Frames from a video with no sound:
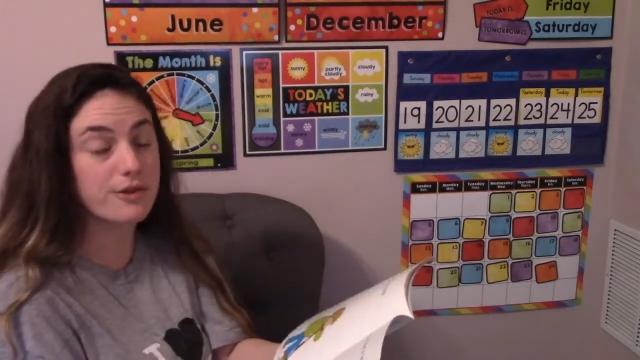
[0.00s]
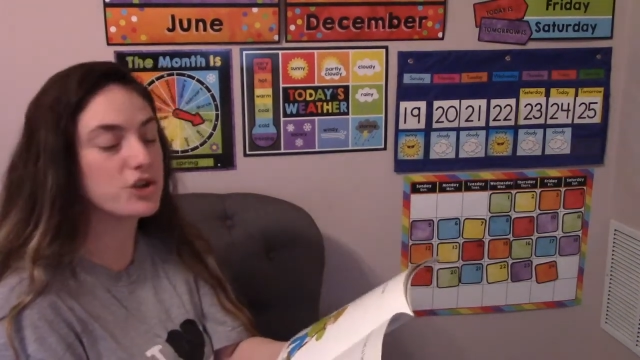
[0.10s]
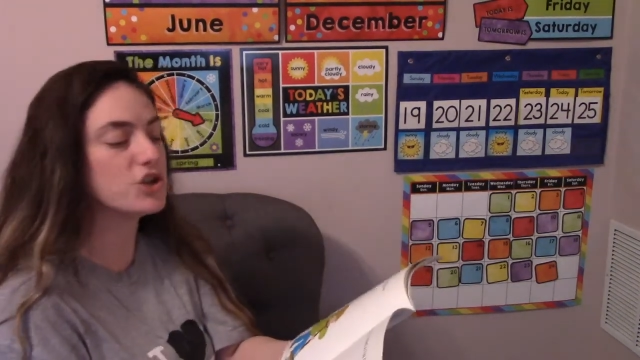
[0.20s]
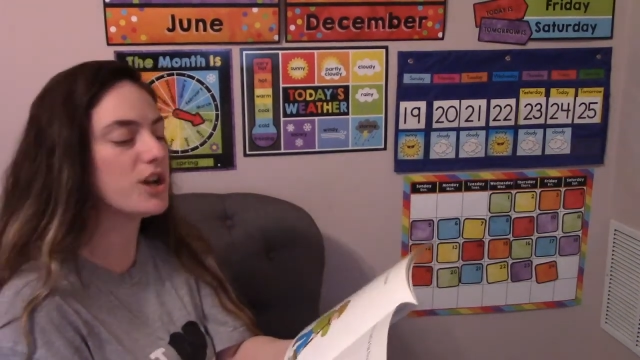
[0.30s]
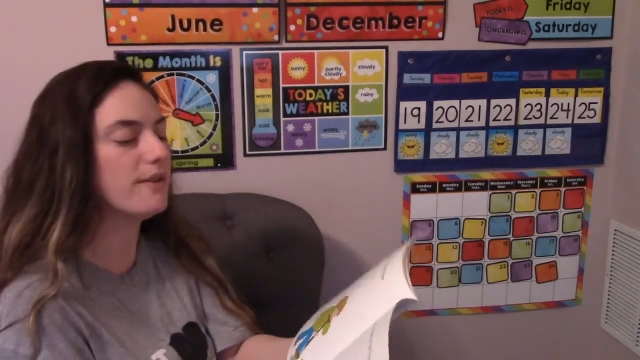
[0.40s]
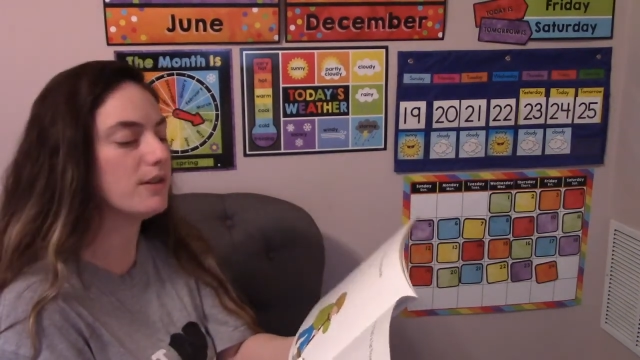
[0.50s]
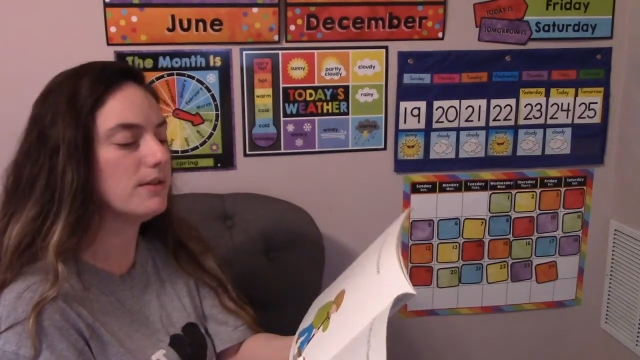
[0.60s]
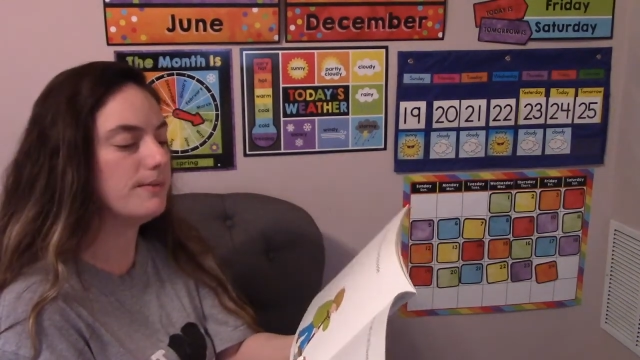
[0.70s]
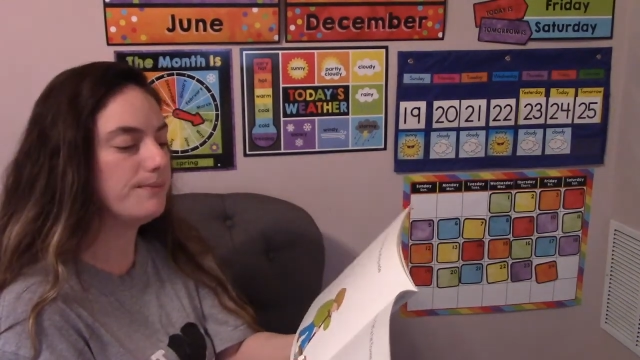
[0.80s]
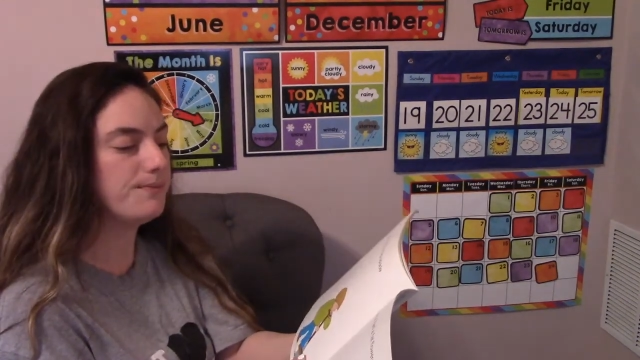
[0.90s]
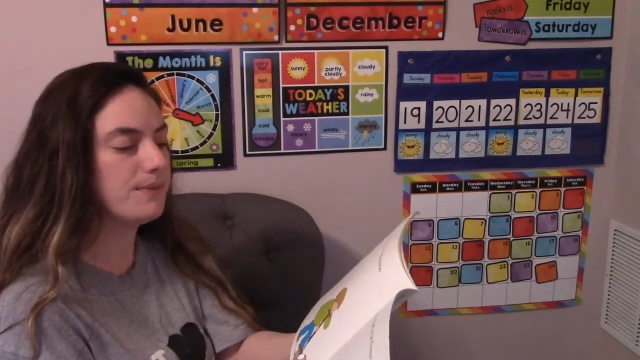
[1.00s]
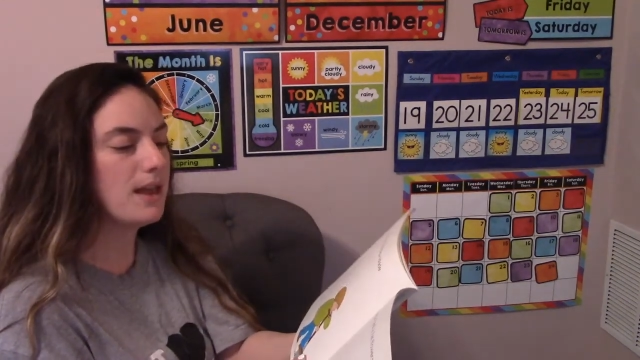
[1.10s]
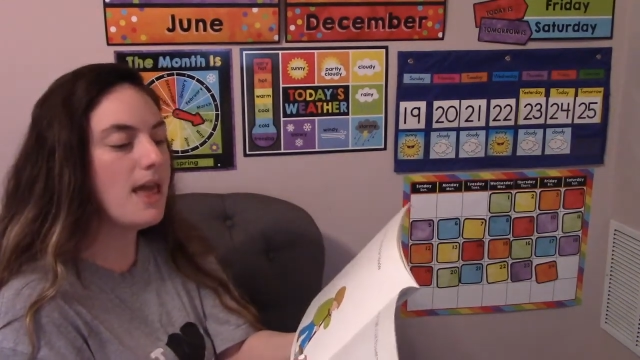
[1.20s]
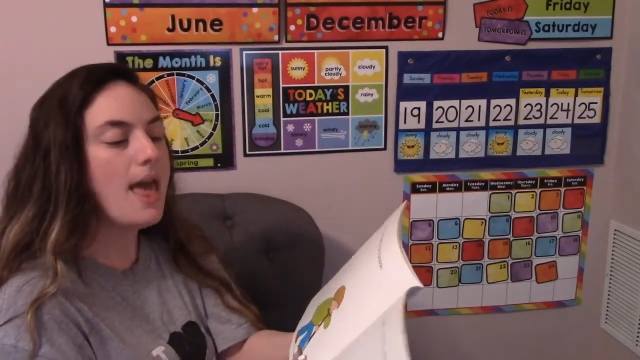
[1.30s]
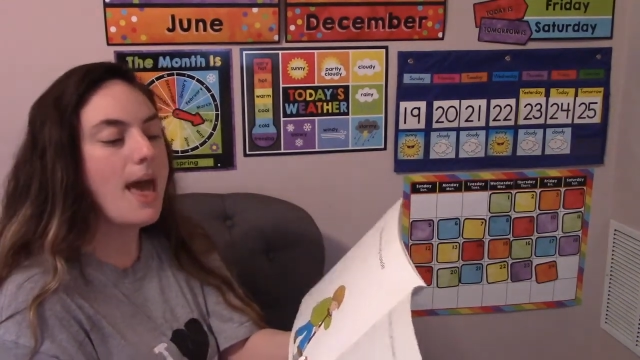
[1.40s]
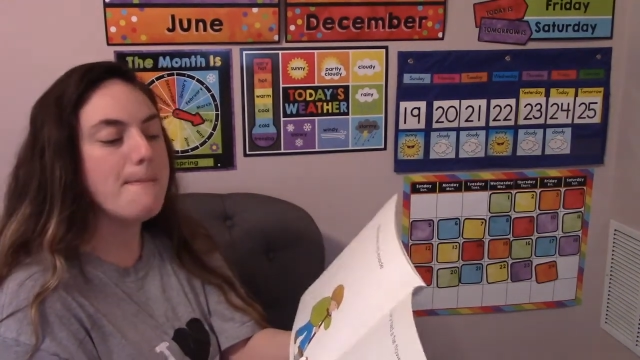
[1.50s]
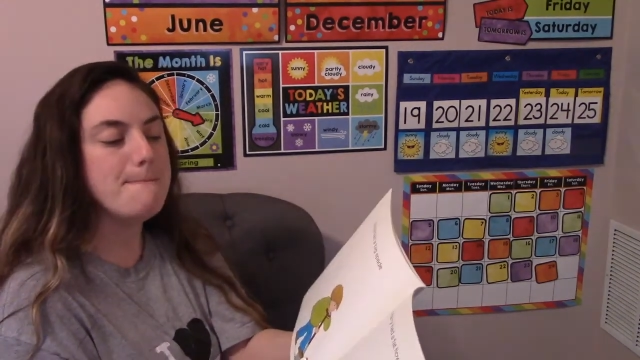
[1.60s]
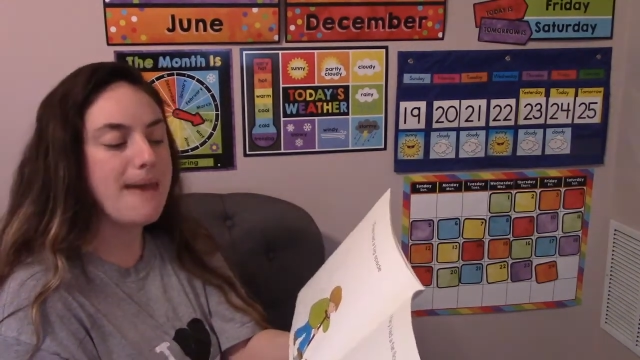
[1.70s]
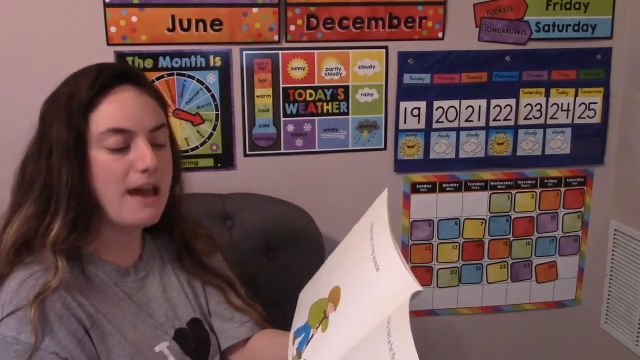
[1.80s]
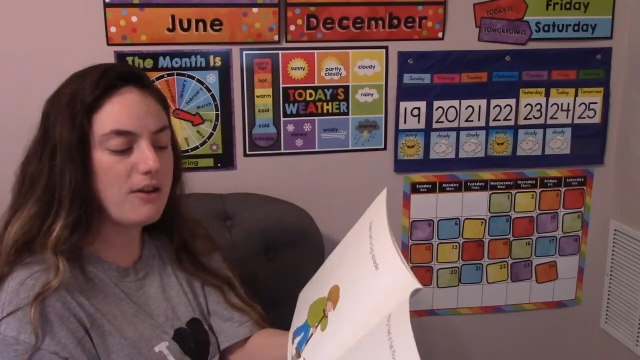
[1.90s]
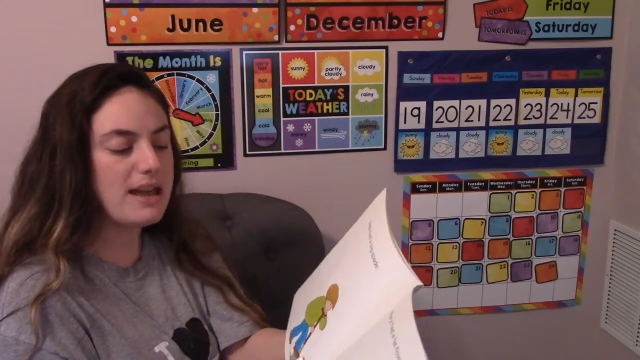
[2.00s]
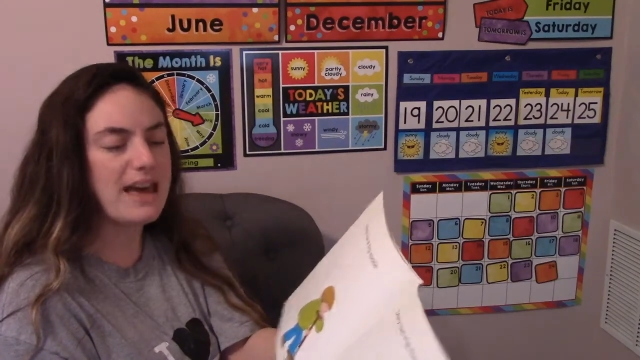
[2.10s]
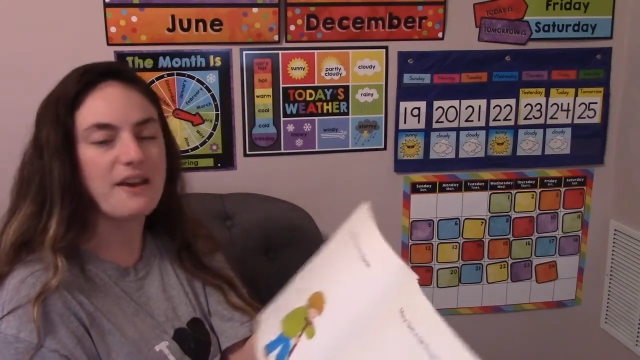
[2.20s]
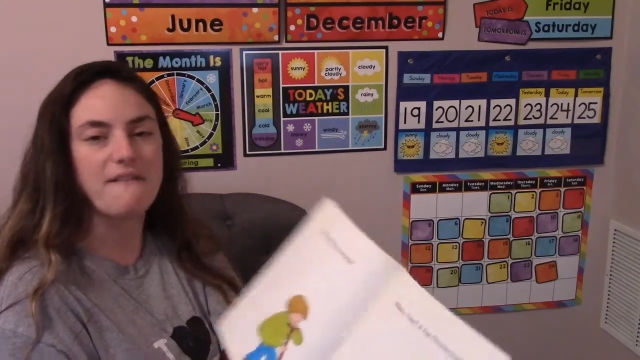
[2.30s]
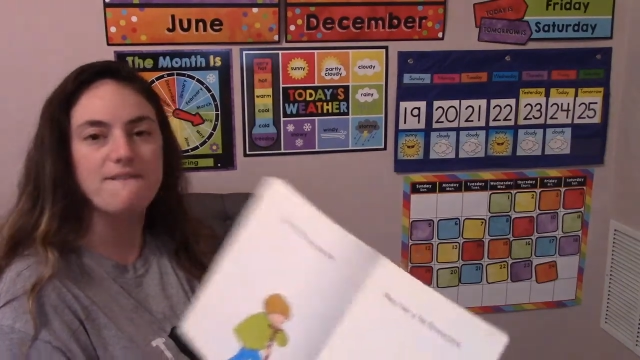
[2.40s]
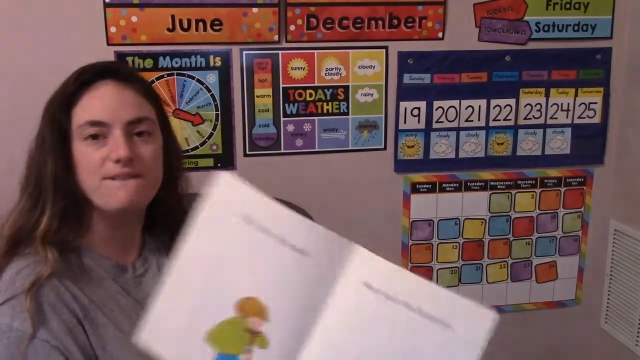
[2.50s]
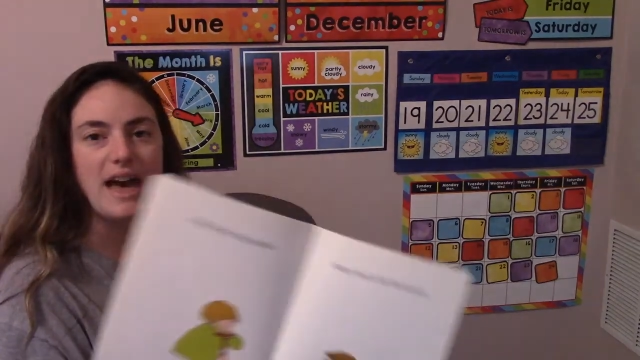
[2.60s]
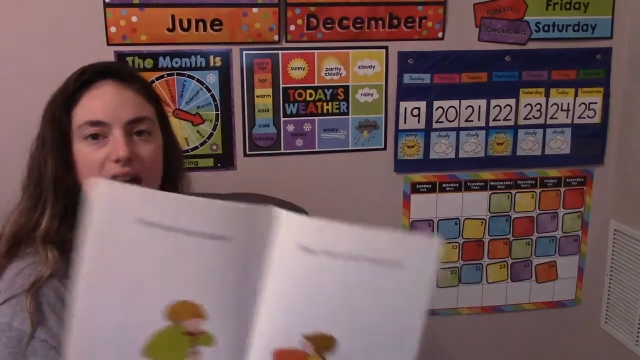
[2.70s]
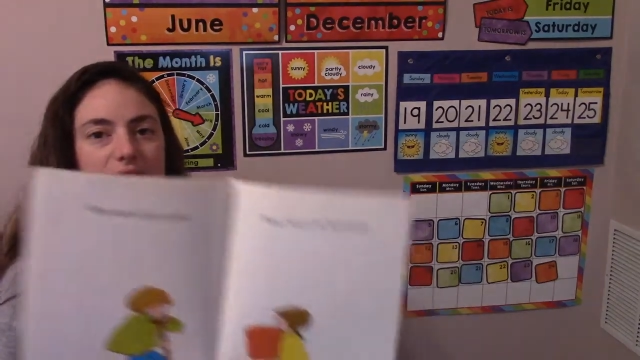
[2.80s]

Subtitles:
a shovel. Mary had a fat